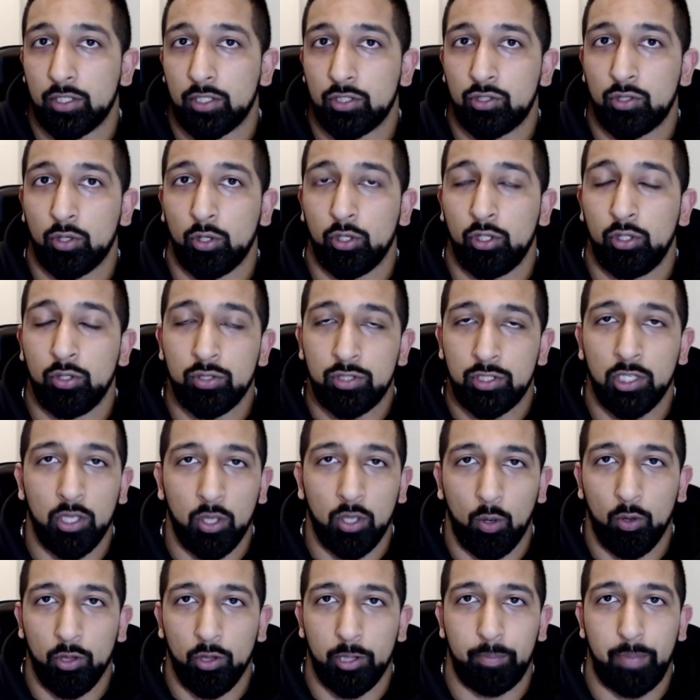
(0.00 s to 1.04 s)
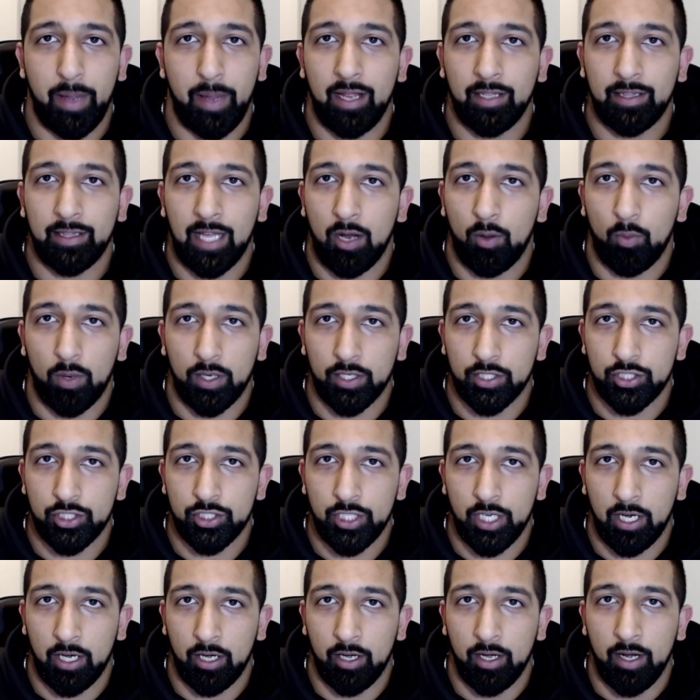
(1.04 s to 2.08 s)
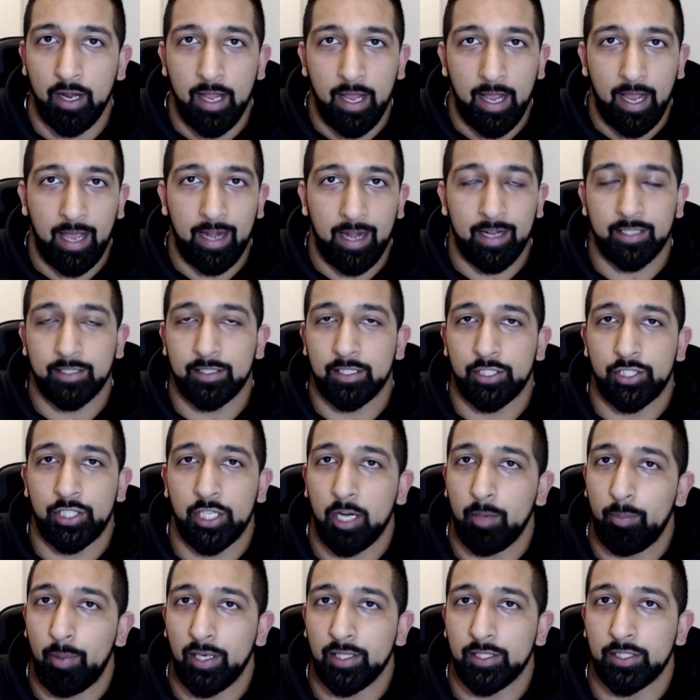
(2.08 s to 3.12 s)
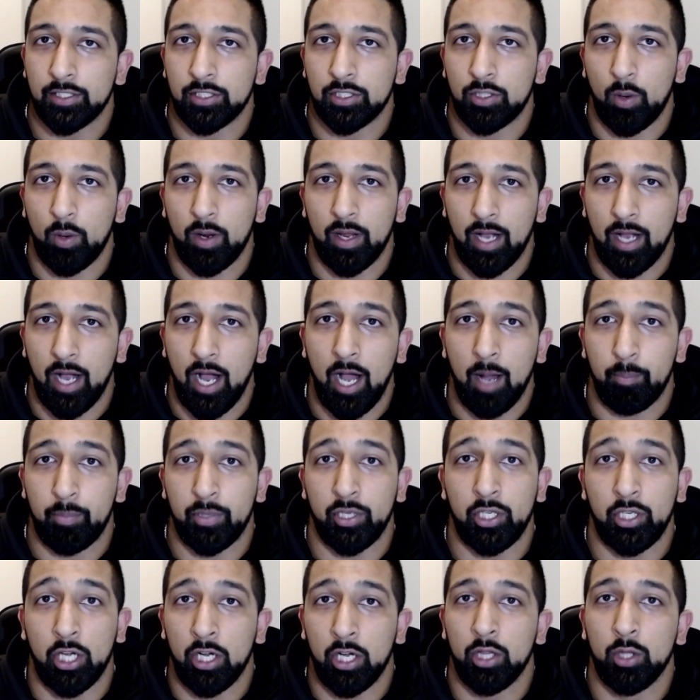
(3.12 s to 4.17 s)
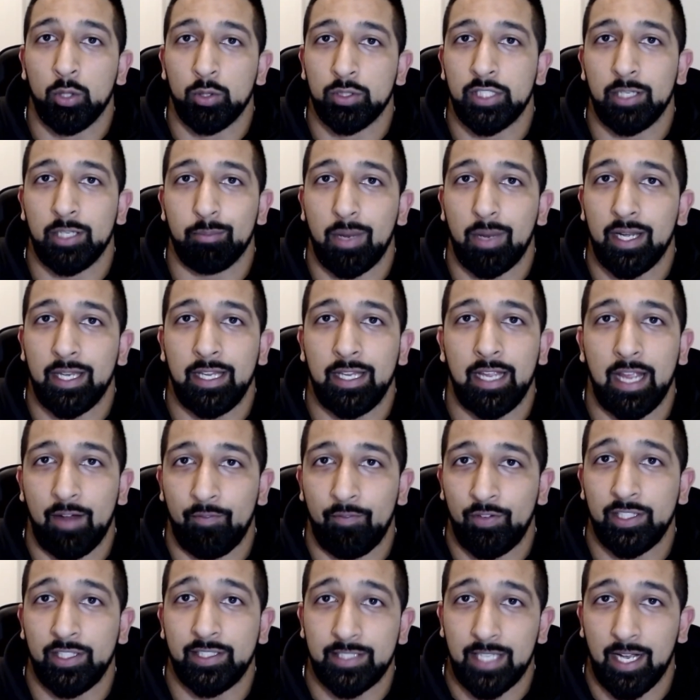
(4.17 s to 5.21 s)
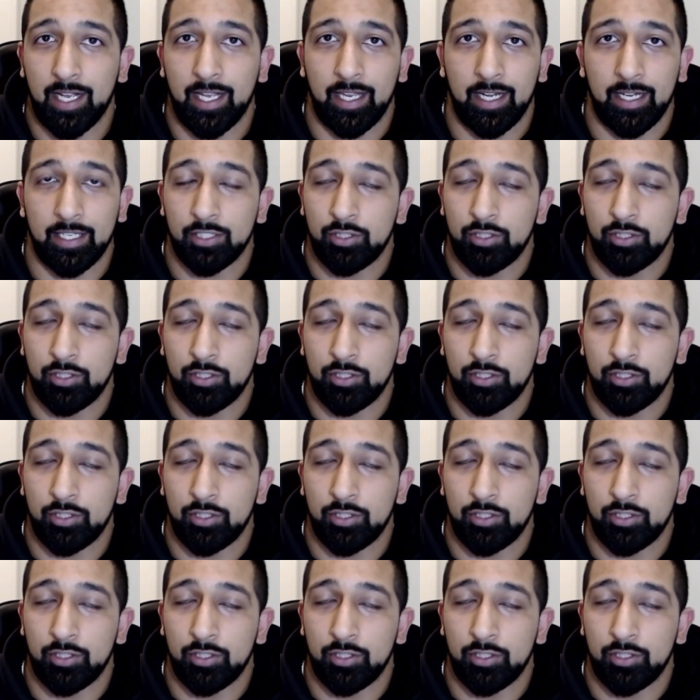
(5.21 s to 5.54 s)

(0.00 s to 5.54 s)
So you still owe the bank that one share, and as the share price is going up, you're losing money every second.